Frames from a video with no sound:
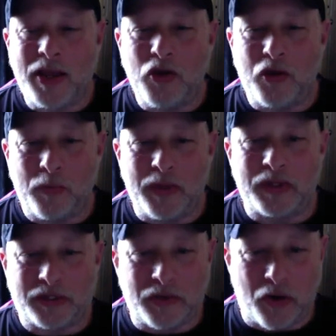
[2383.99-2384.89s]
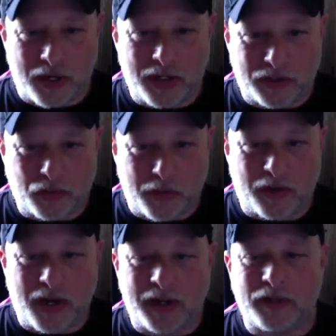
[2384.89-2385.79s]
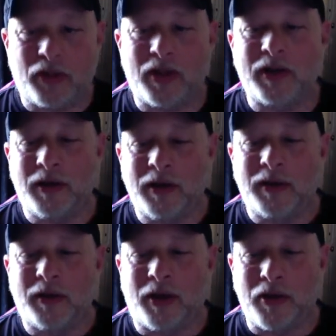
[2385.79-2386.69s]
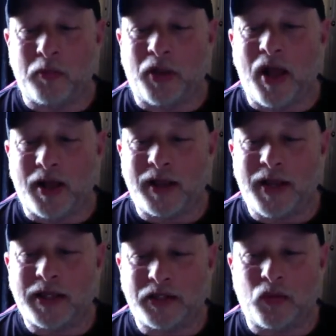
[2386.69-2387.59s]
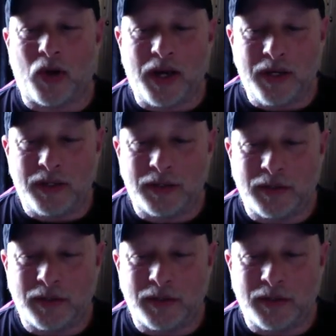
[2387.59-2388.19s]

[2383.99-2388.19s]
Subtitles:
you could be the snarkiest Twitter handle on on the block, and that's great.